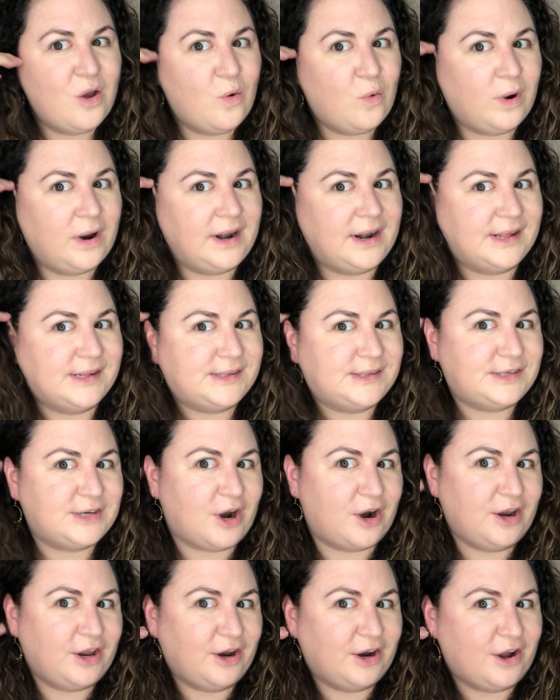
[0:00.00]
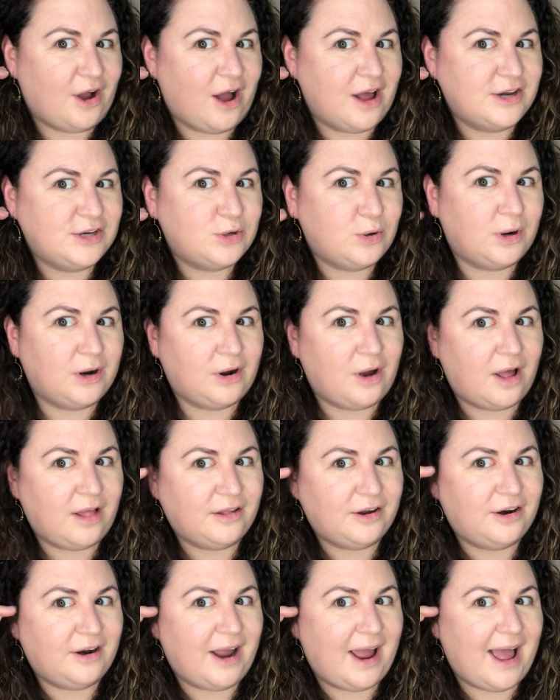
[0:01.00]
We're gonna start your contour
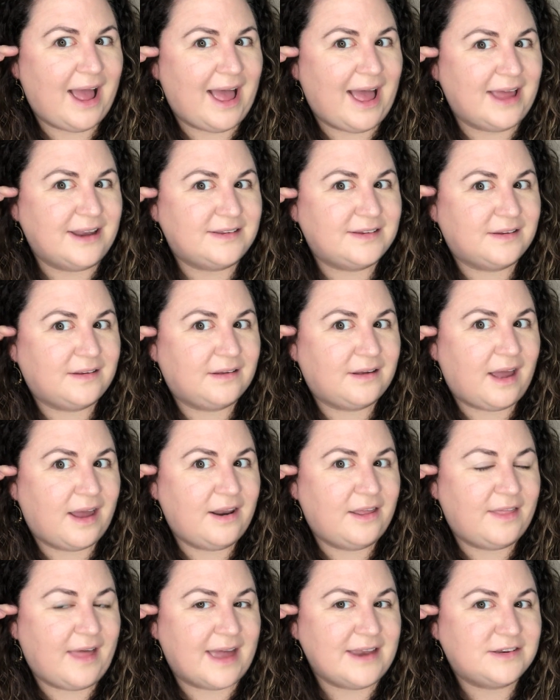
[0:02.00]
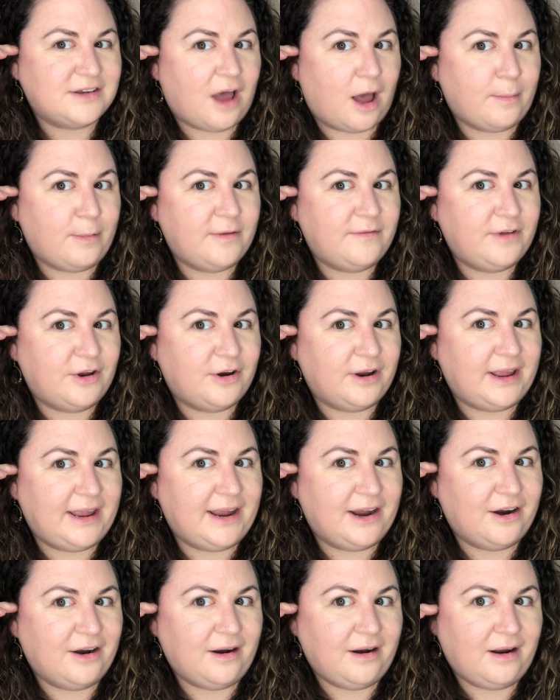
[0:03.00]
color at kind of that top of your
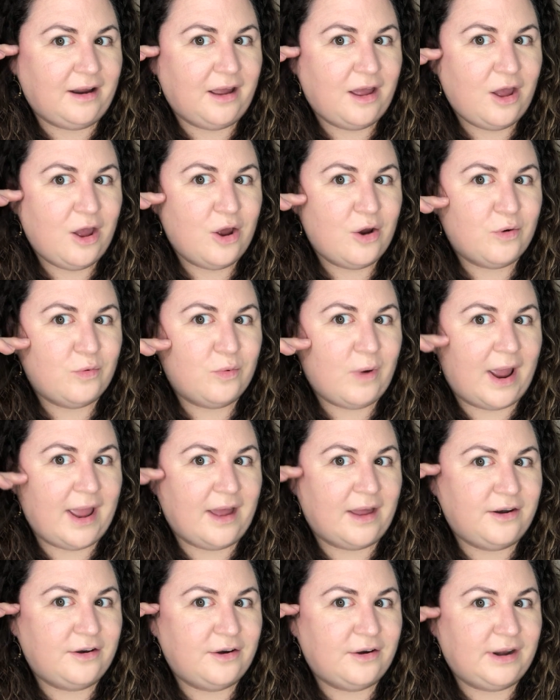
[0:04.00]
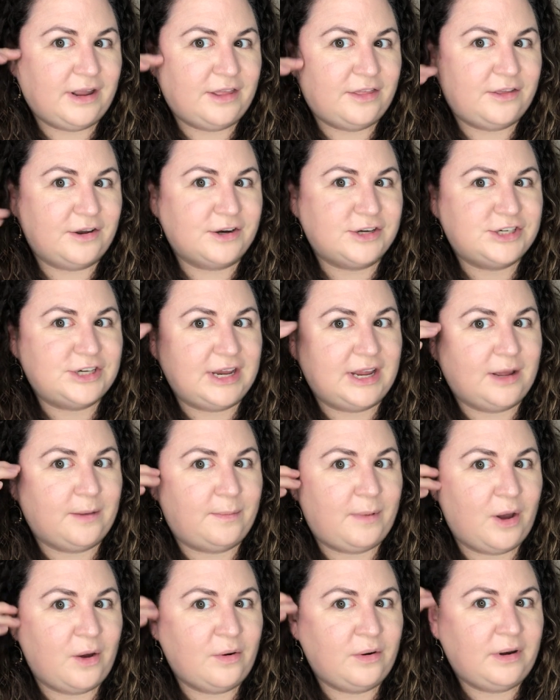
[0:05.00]
ear, right underneath your
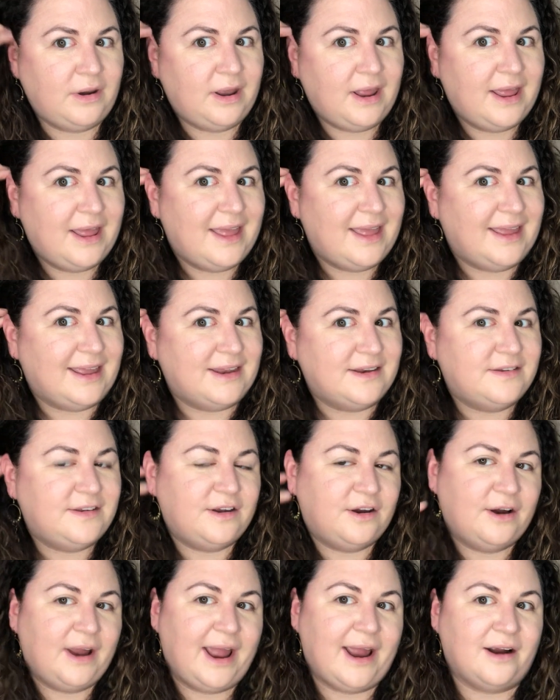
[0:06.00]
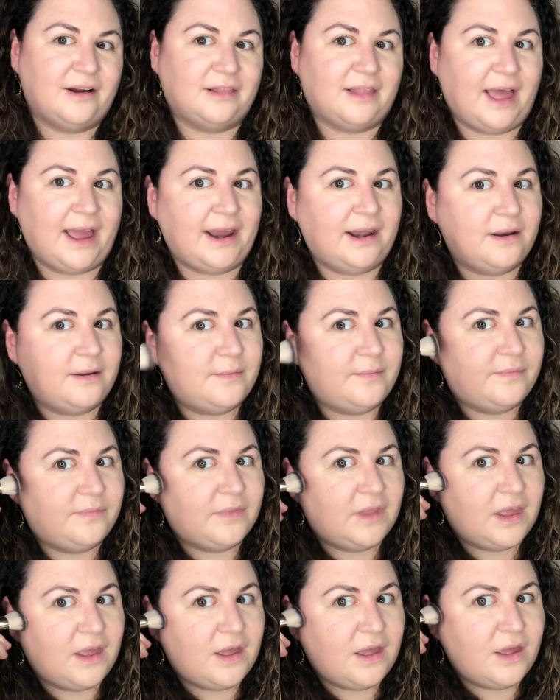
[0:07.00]
cheekbone into your hairline.
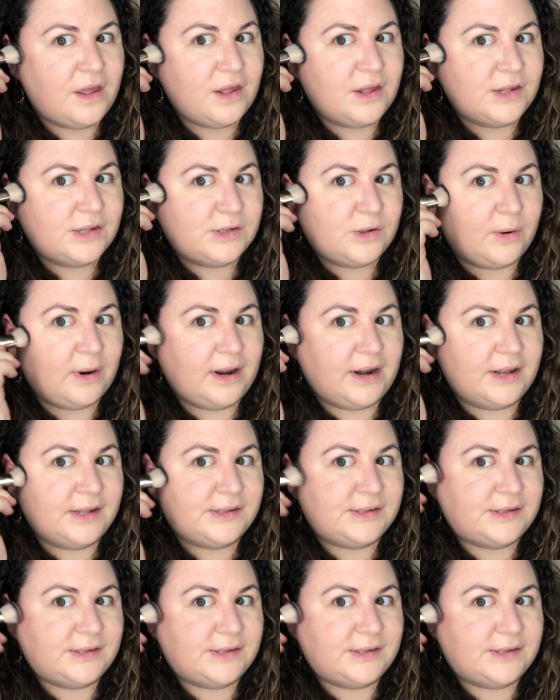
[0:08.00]
So we're gonna